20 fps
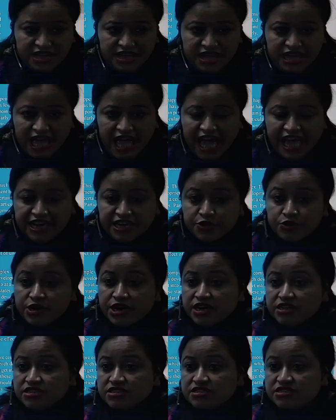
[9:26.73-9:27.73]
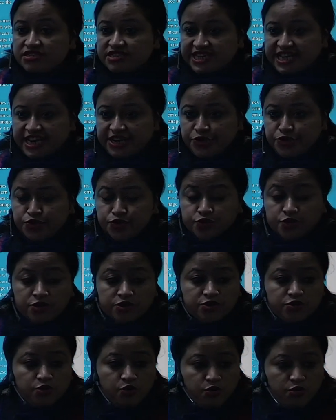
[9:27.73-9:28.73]
and you are uncertain. You do not
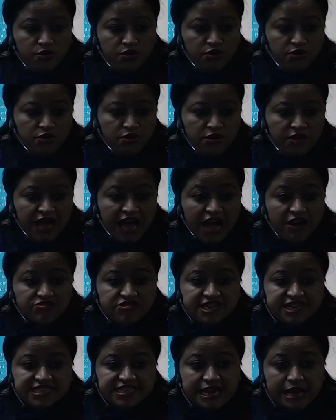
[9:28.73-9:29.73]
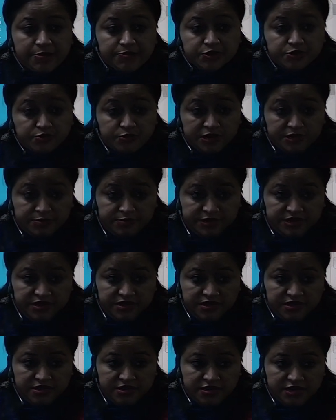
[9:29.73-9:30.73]
know how the exams will be.
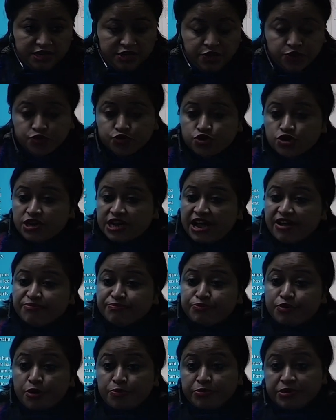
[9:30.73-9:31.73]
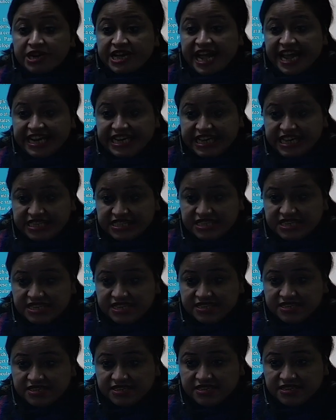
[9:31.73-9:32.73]
You do not have proper guidance.
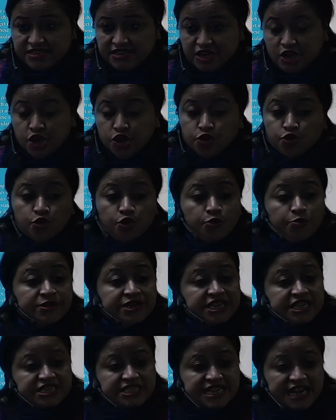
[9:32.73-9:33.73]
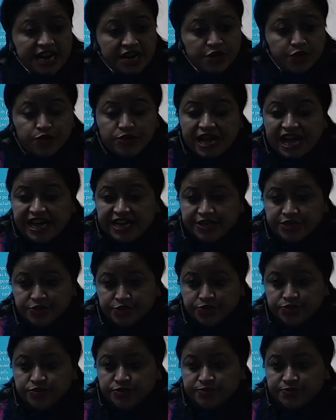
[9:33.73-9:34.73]
Nobody is there to guide
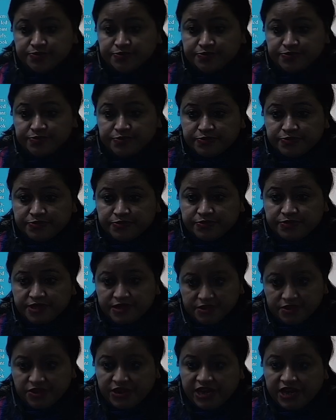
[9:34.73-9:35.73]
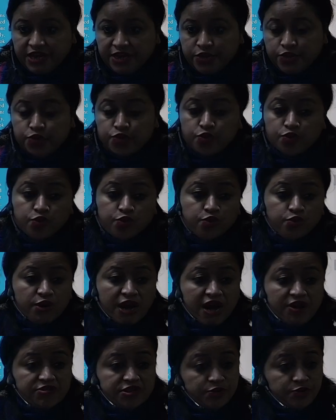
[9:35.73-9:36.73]
you. Okay, you don't know
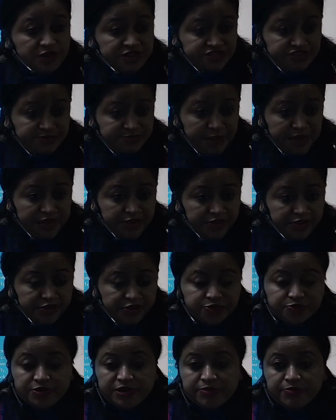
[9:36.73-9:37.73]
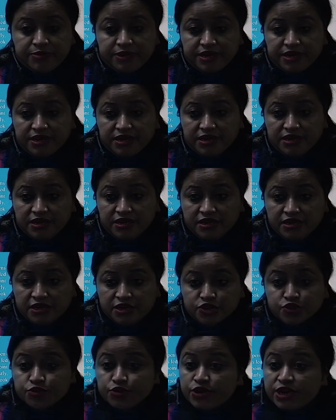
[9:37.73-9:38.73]
how the question patterns will be.
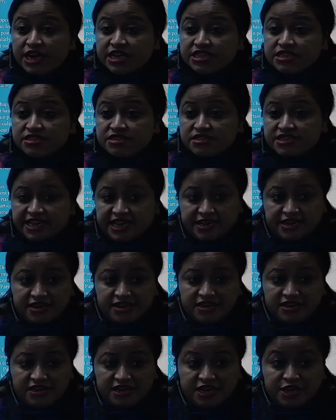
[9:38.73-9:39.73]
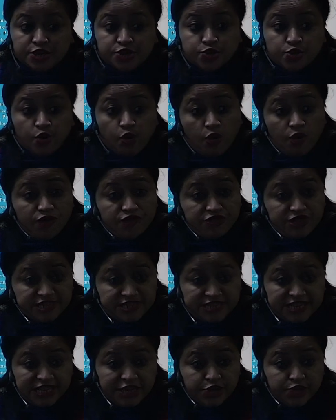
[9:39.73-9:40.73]
So you are uncertain. So
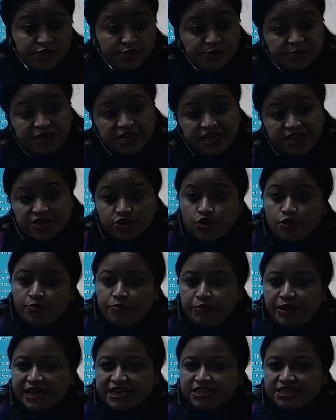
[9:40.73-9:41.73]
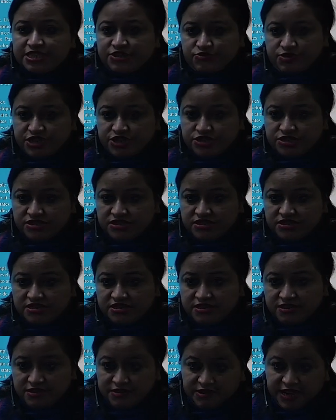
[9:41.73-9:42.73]
obviously you will be in complex situation.
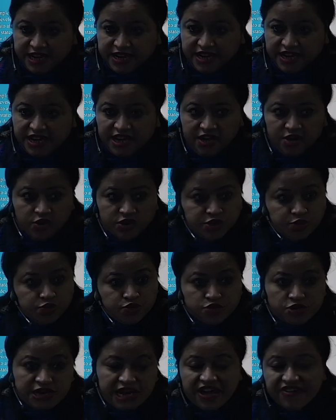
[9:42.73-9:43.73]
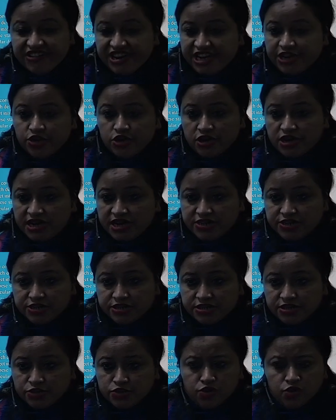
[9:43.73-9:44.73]
Right? Because you do not have any knowledge.
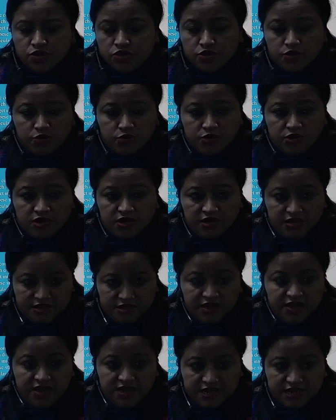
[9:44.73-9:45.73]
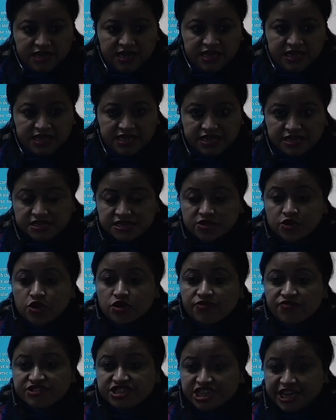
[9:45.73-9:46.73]
You don't know. There is a lot
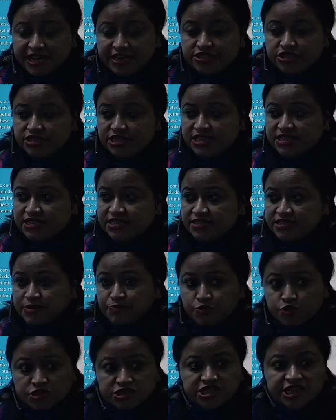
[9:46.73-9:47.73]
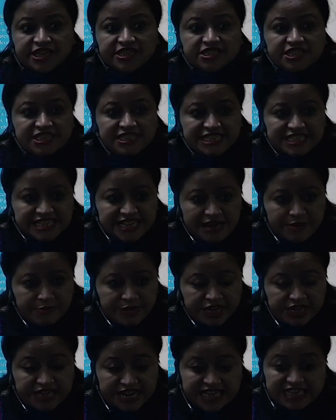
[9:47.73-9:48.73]
of changes. Suppose changes is
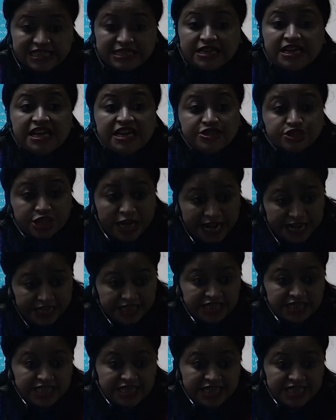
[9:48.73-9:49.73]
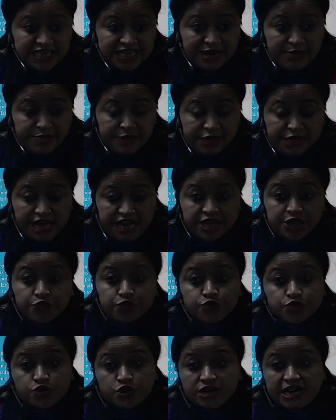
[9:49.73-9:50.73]
coming, that is challenges is coming, and you do
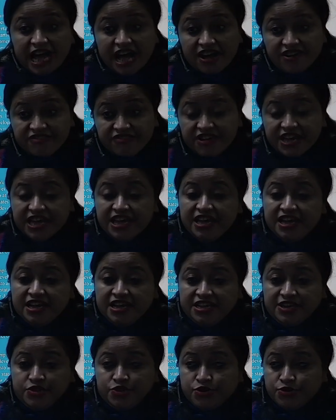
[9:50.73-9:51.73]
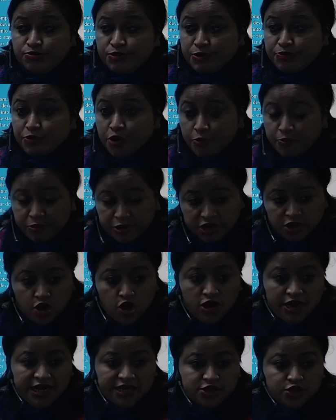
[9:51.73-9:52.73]
not have, proper
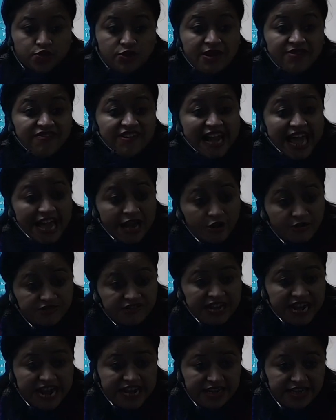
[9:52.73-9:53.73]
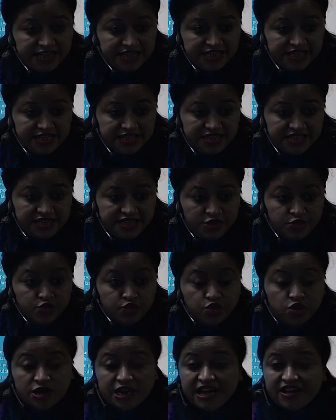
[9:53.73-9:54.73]
knowledge. You have lack of clarity. You do
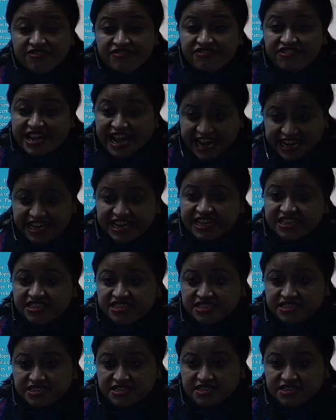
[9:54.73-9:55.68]
not have guidance.